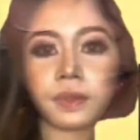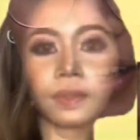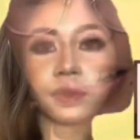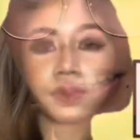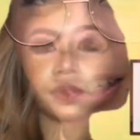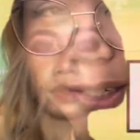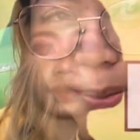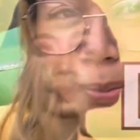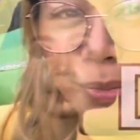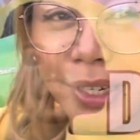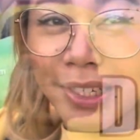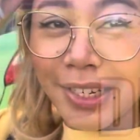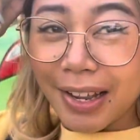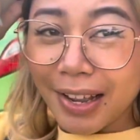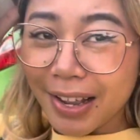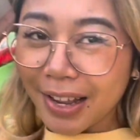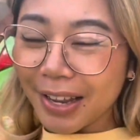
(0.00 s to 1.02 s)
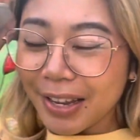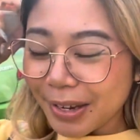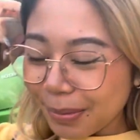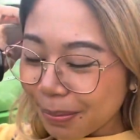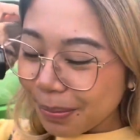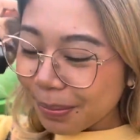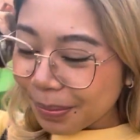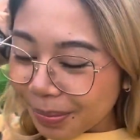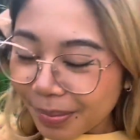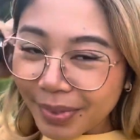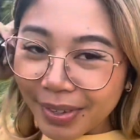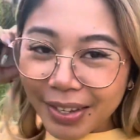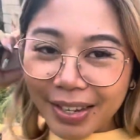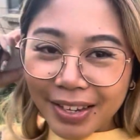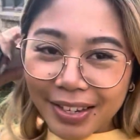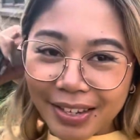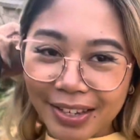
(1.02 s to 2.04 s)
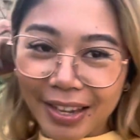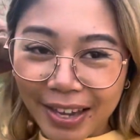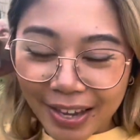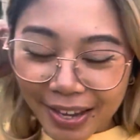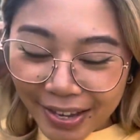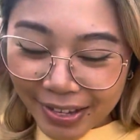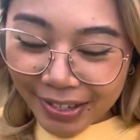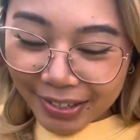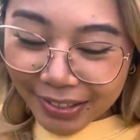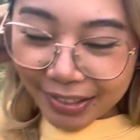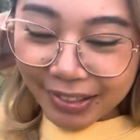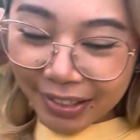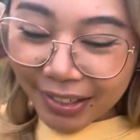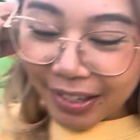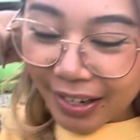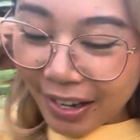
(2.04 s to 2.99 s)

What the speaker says: It's me time. Yes.